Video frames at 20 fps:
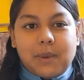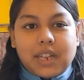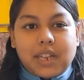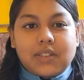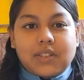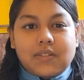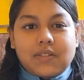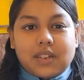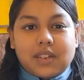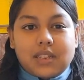
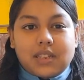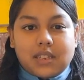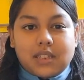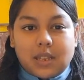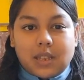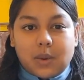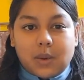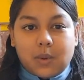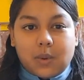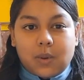by
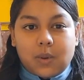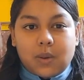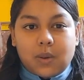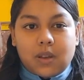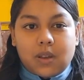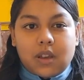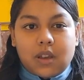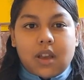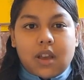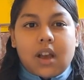3-0.
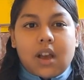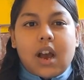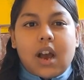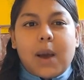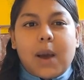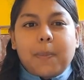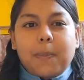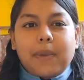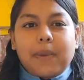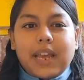
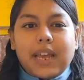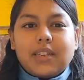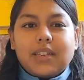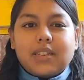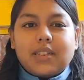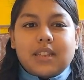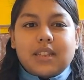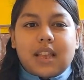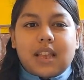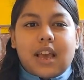Up
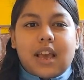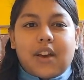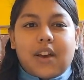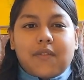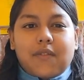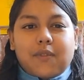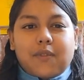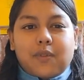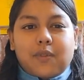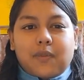next, they
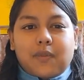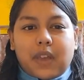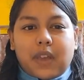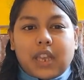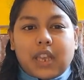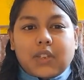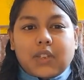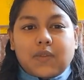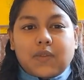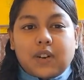have to
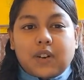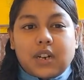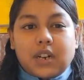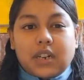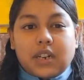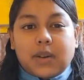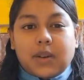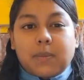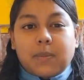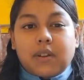face
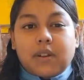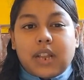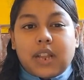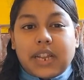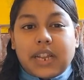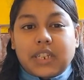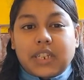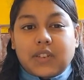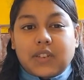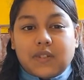world number
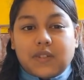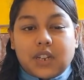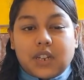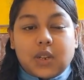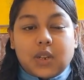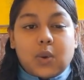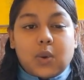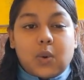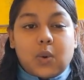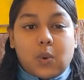
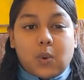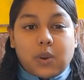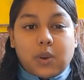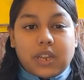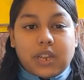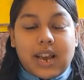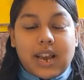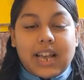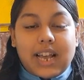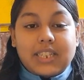91
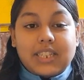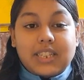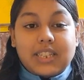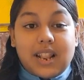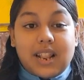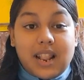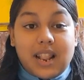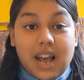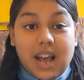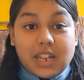Syria as
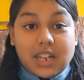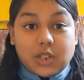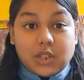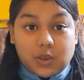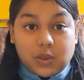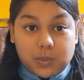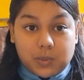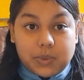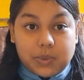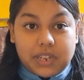the last
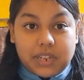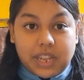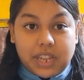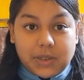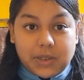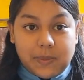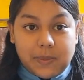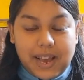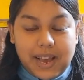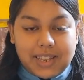group
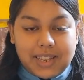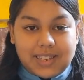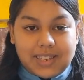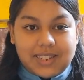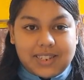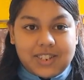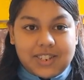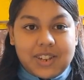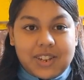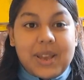stage match.
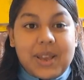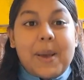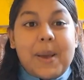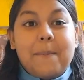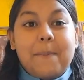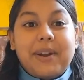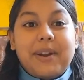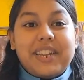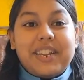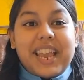
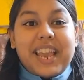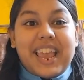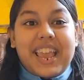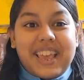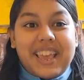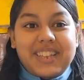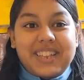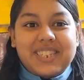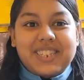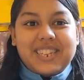But
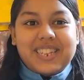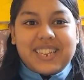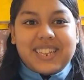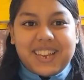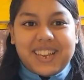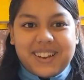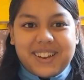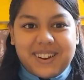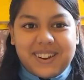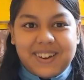here's the
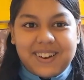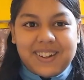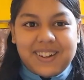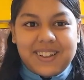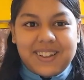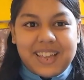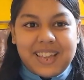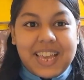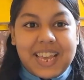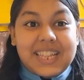kicker.
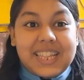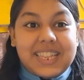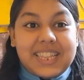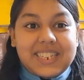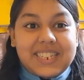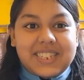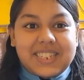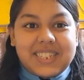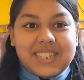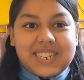They
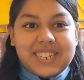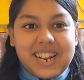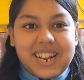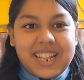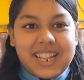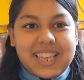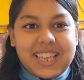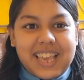still